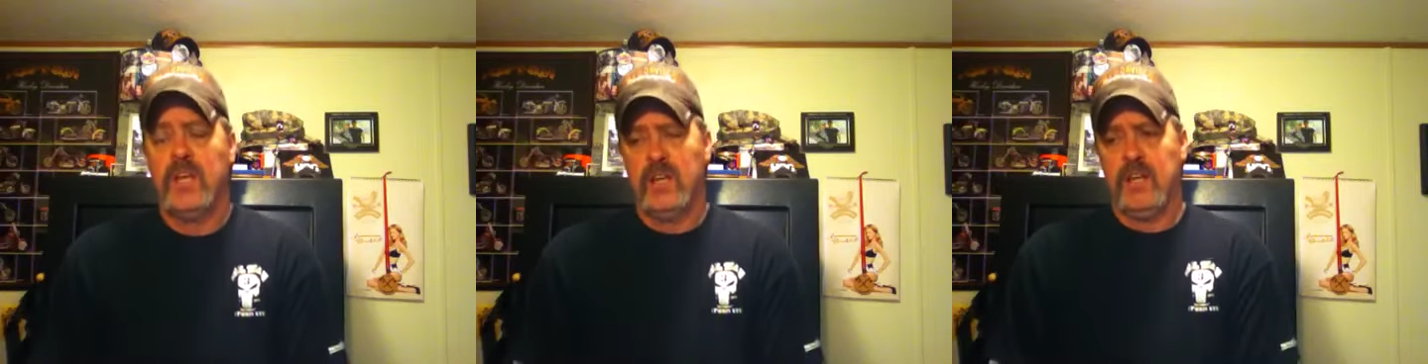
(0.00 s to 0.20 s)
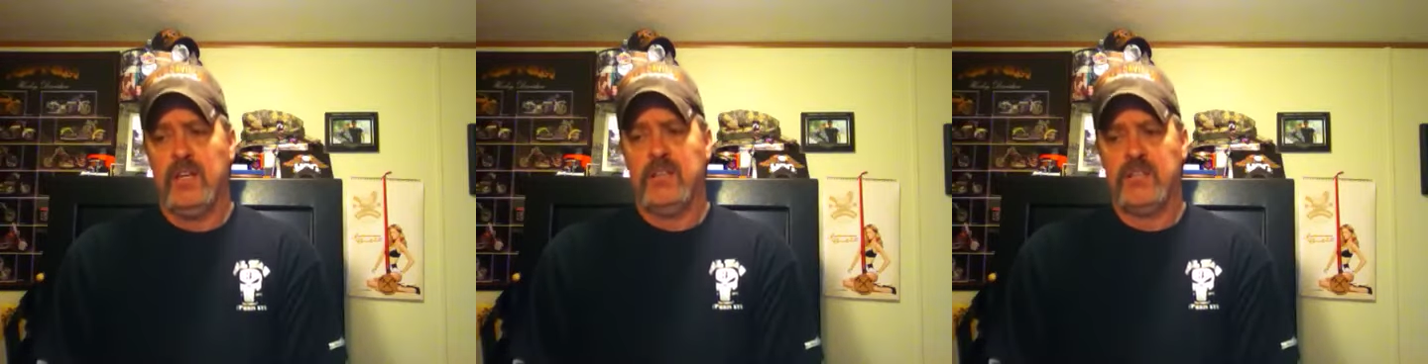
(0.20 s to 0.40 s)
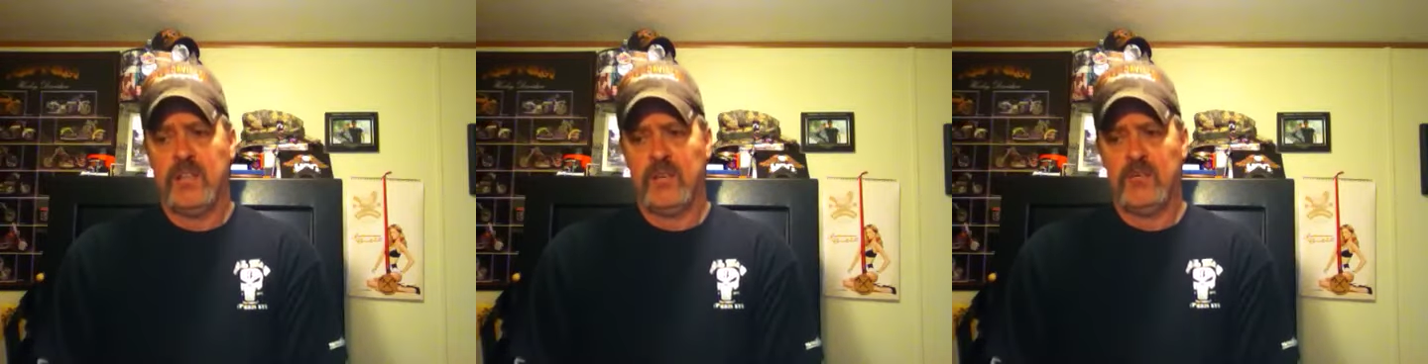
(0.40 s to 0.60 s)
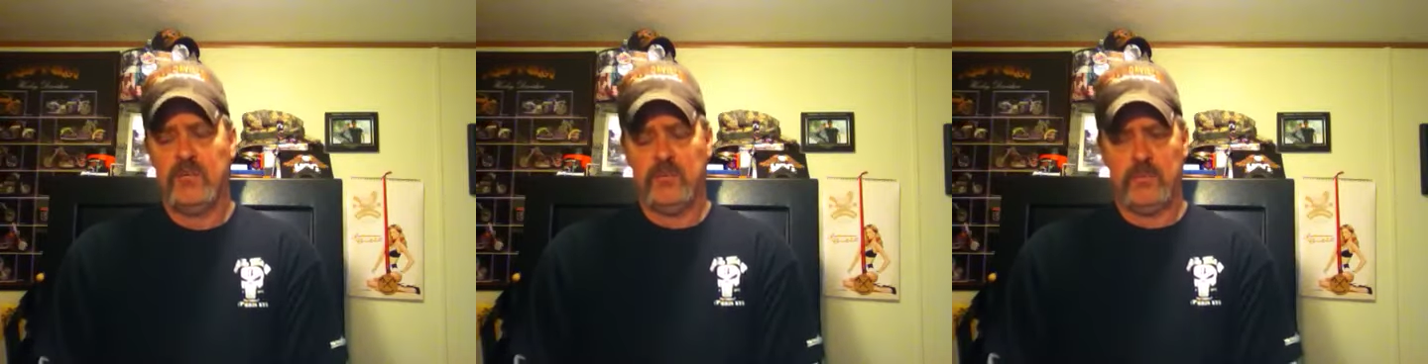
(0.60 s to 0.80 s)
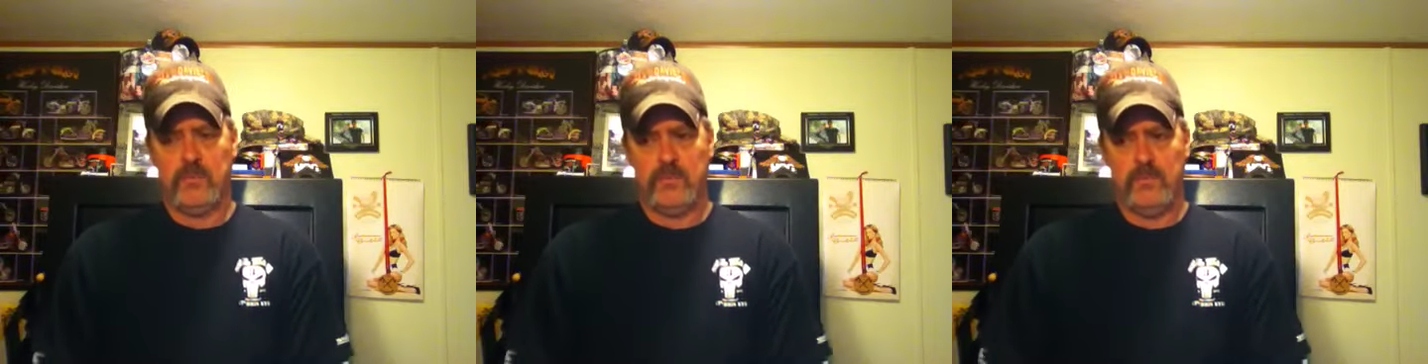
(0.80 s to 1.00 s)
So
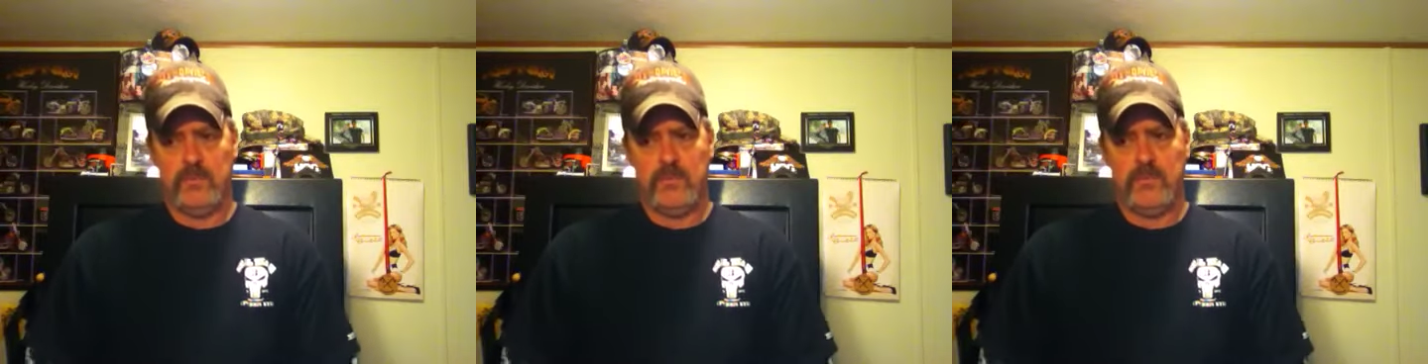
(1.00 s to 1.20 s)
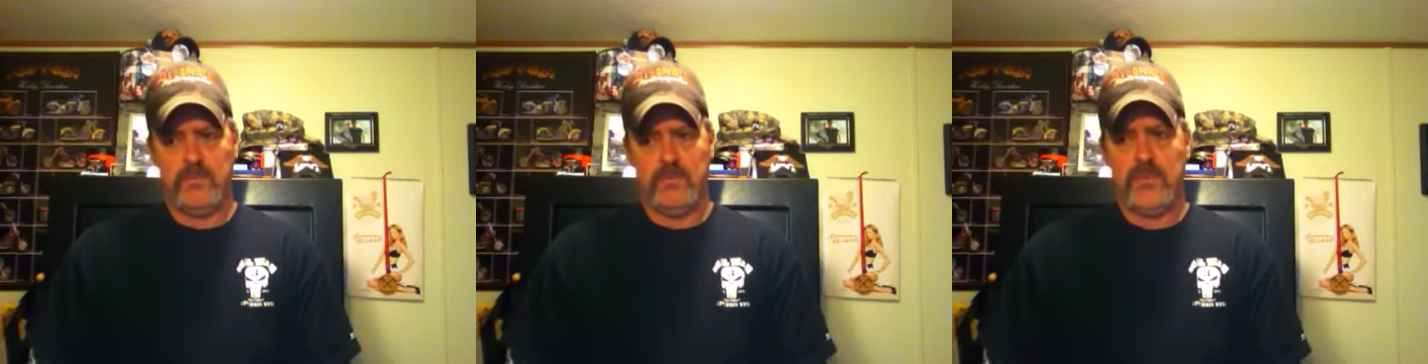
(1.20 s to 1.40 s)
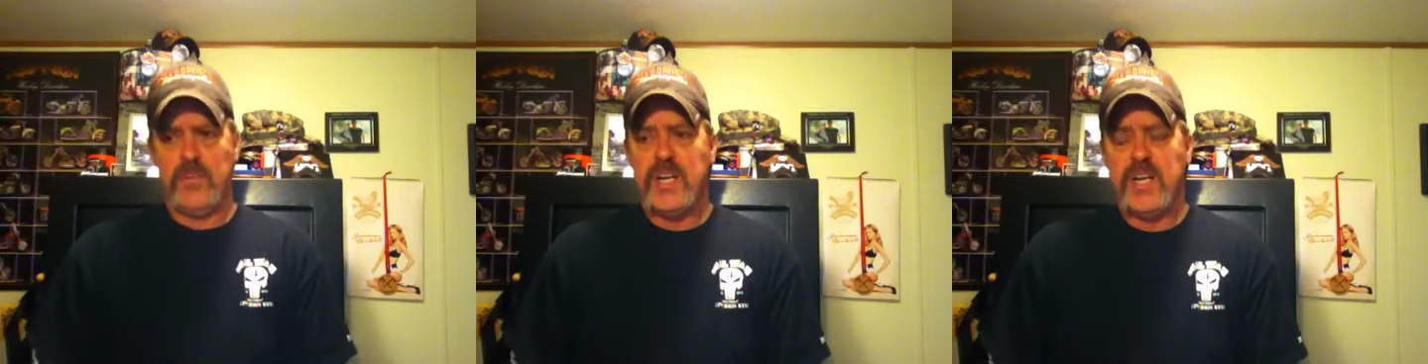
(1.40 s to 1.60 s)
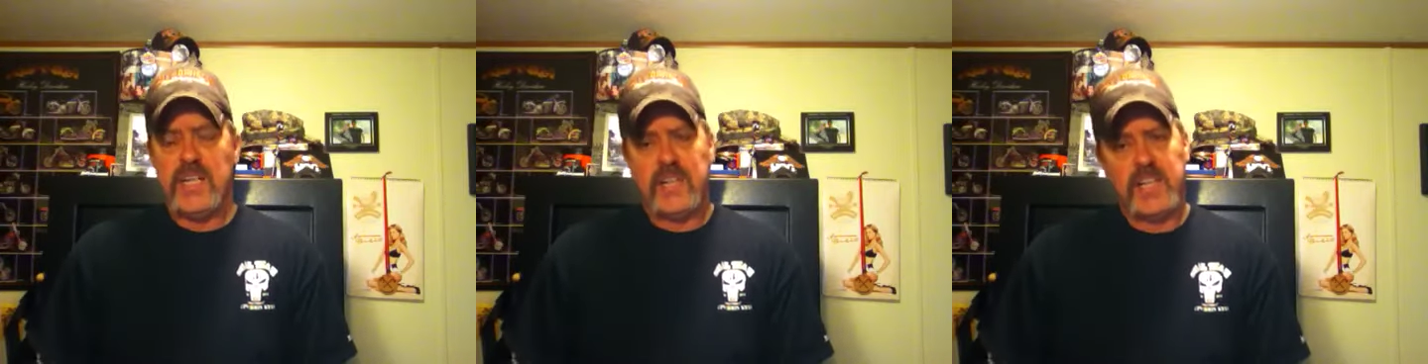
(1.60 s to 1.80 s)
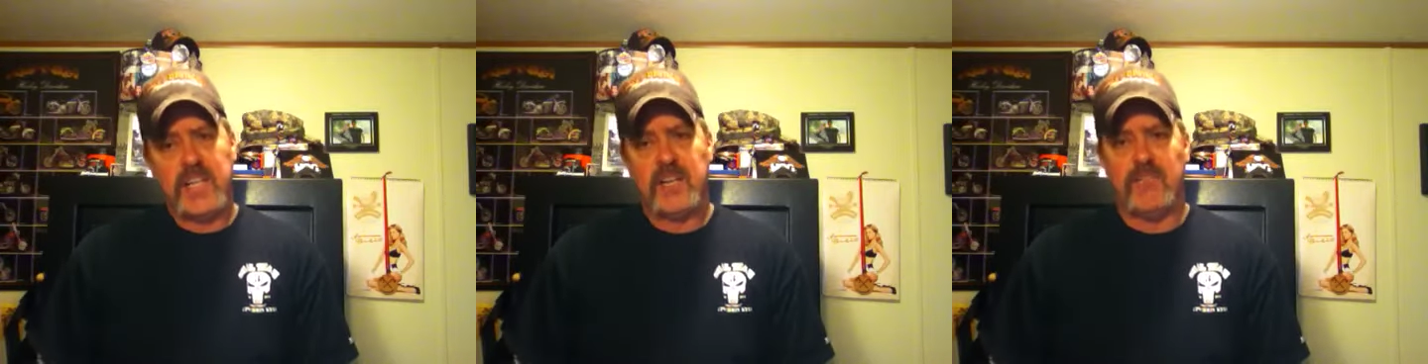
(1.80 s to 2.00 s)
you need to
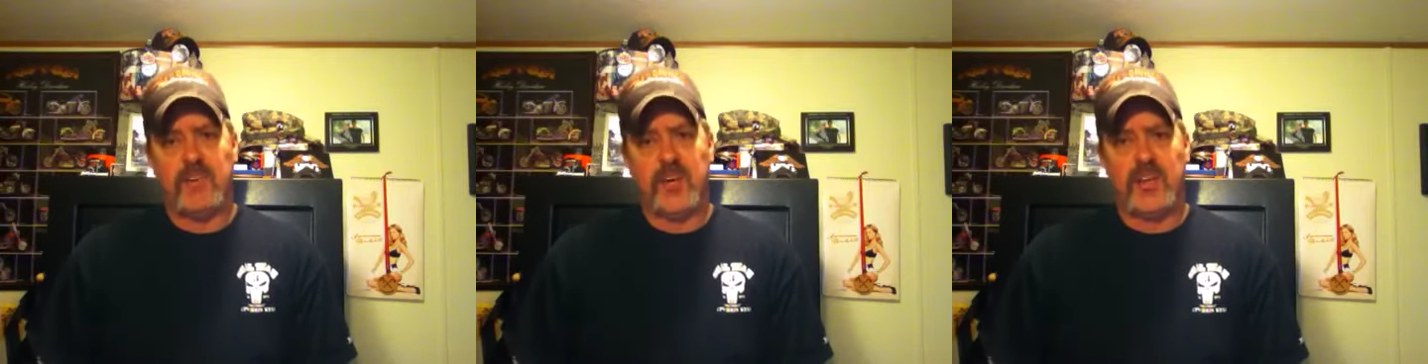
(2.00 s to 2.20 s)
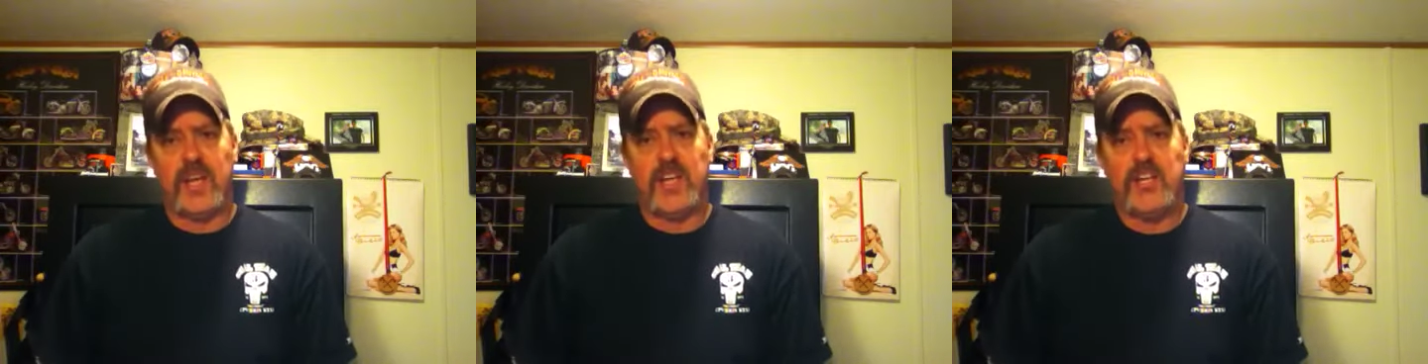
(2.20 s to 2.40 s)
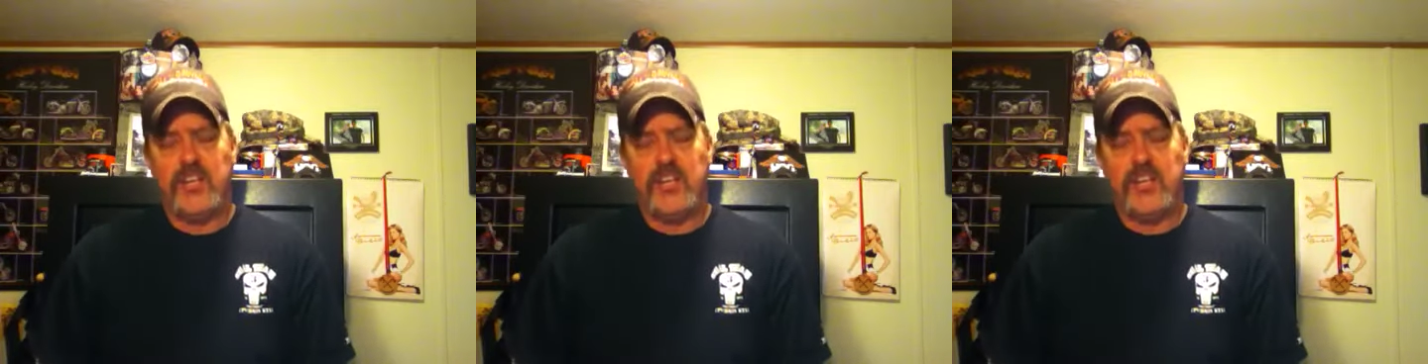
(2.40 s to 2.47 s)
think of all that.